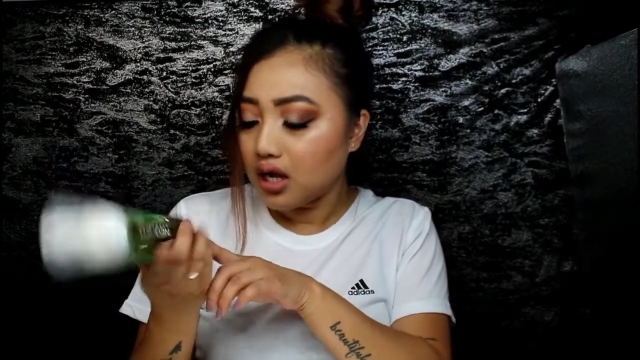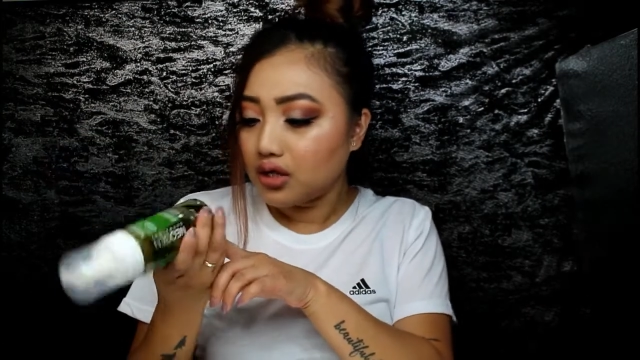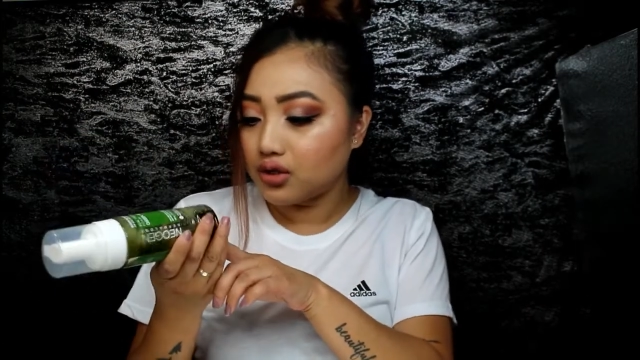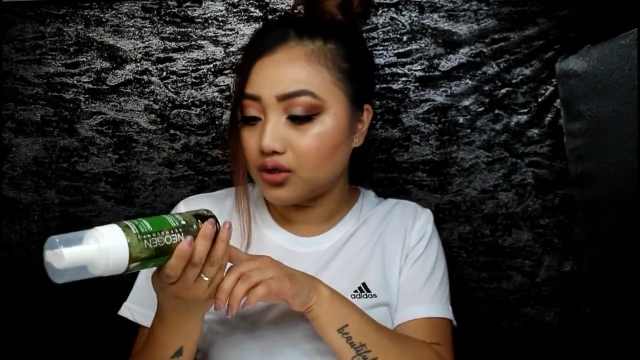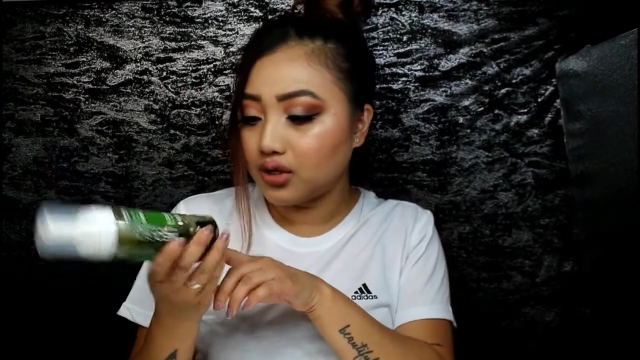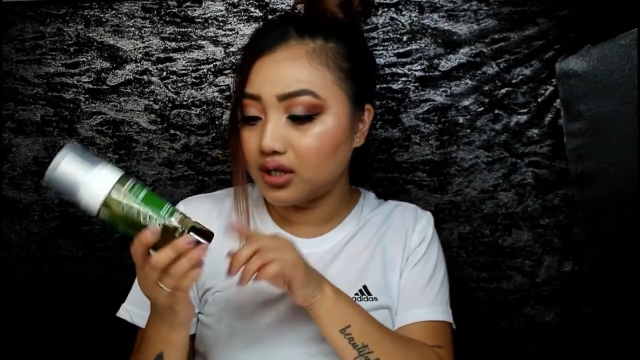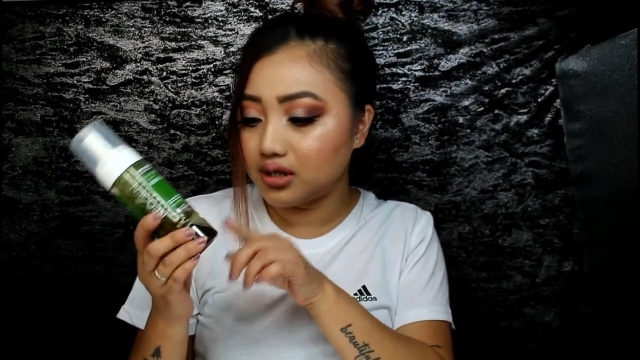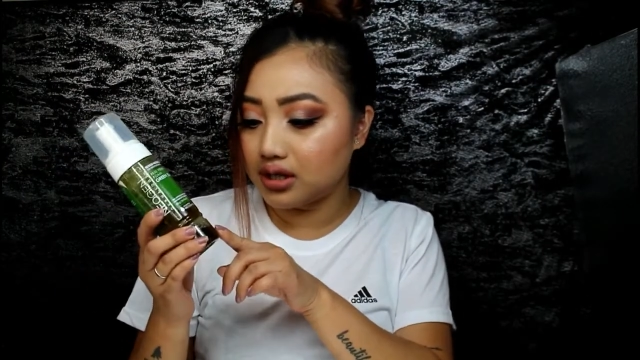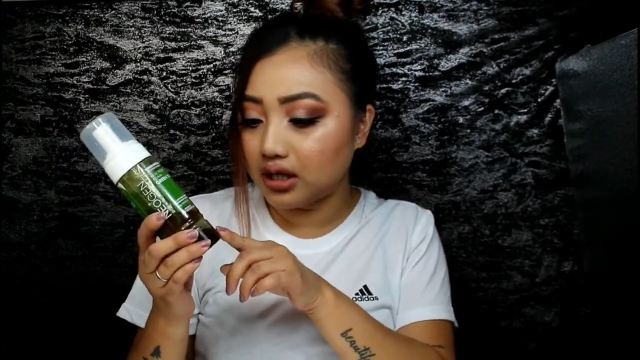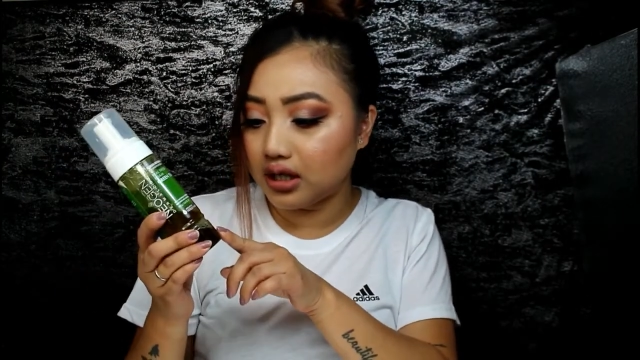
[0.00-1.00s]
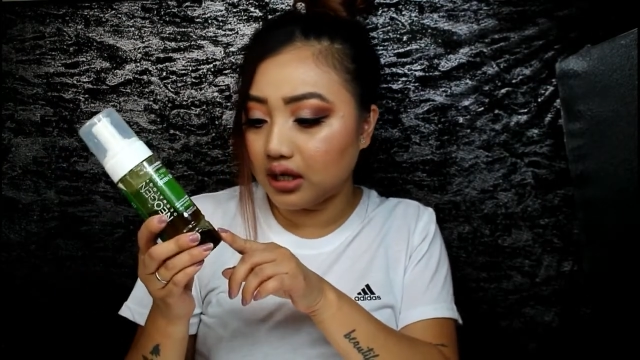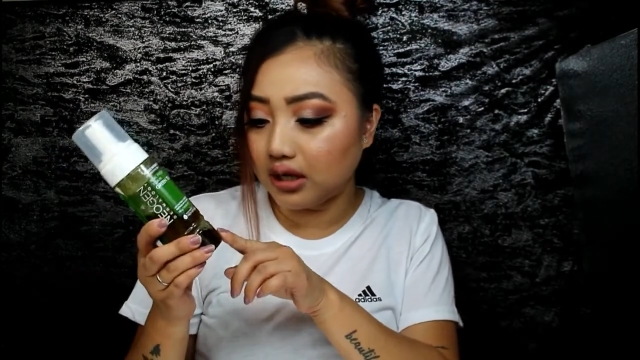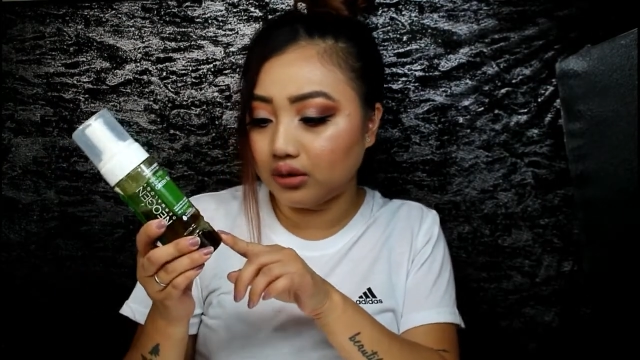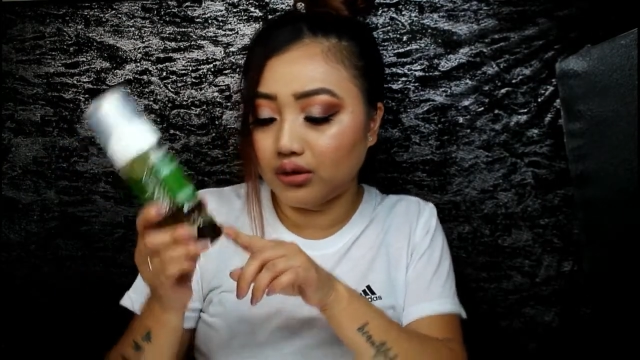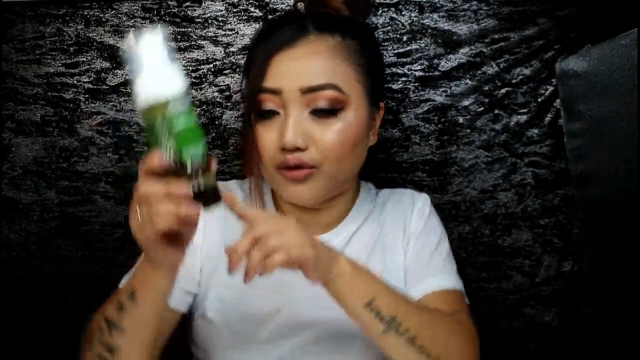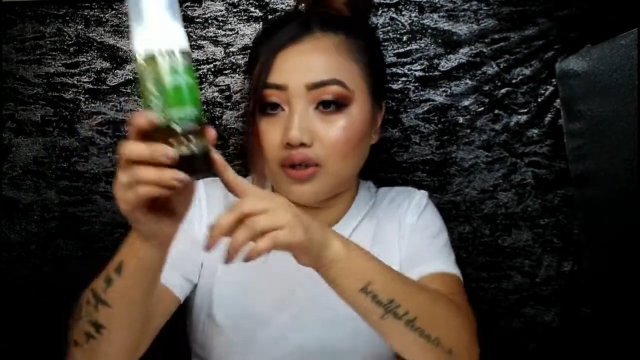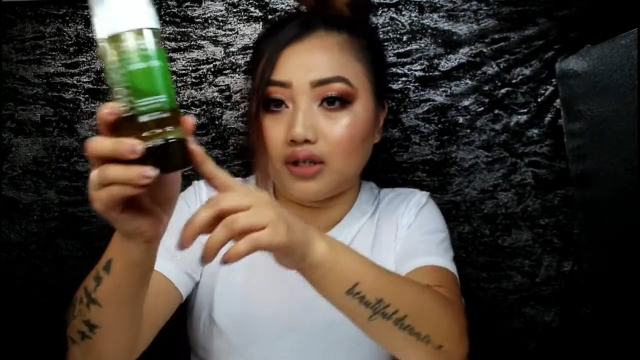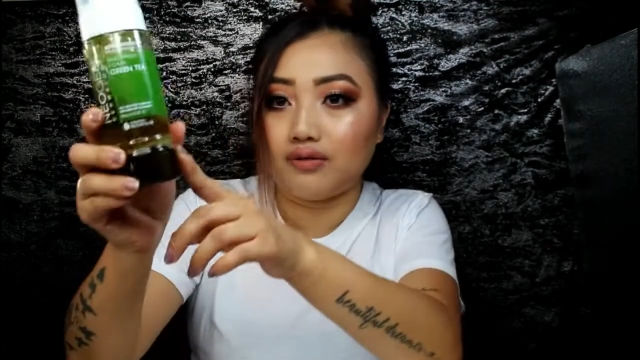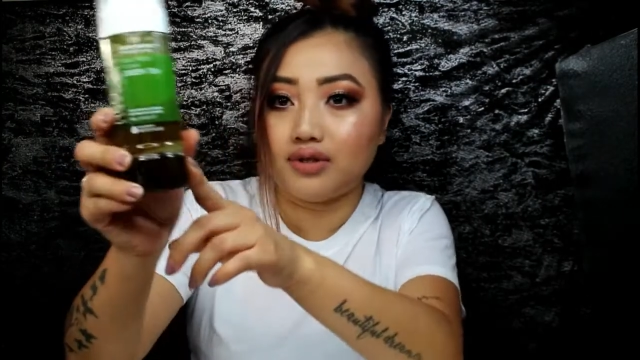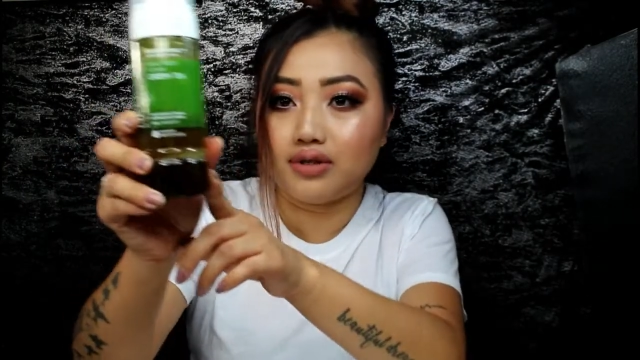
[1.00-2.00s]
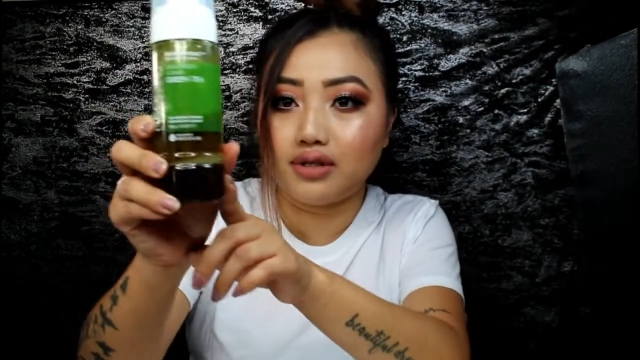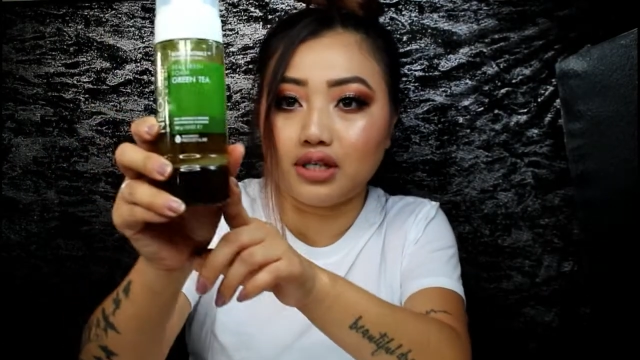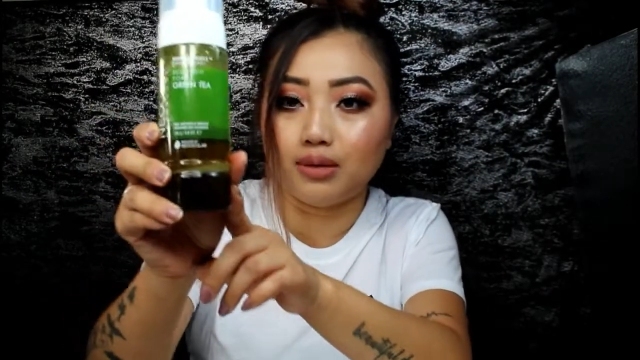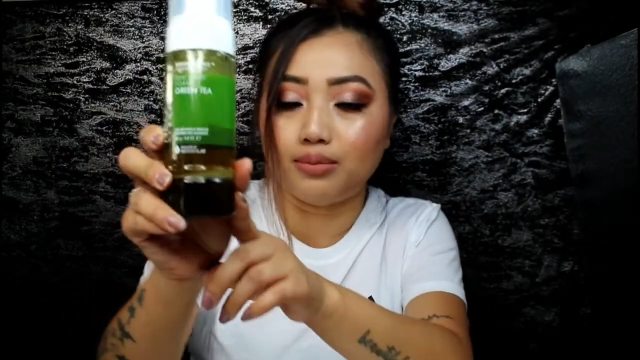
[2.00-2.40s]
So as you can see, I don't know if you can even see,